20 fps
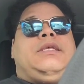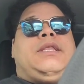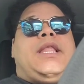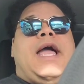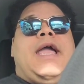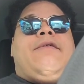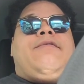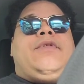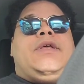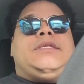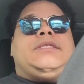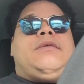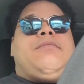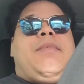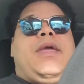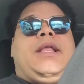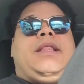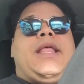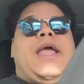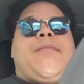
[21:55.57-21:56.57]
Life doesn't
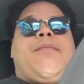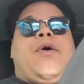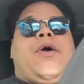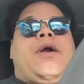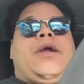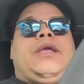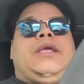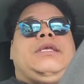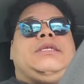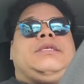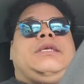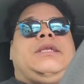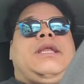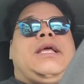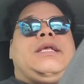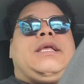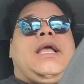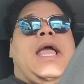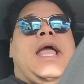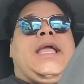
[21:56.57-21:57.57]
make that part easy.
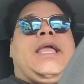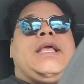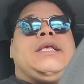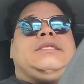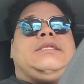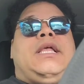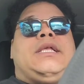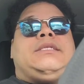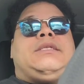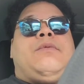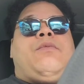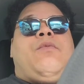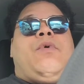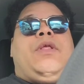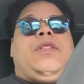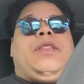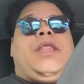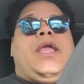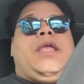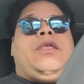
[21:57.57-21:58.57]
Now, I guess that's the
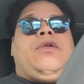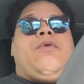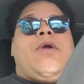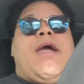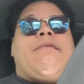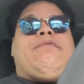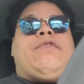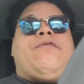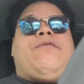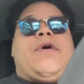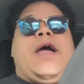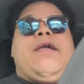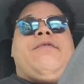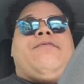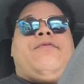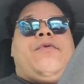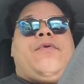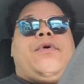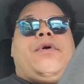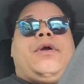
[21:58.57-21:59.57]
one thing you have to fight
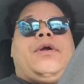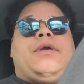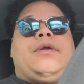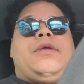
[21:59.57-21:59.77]
for.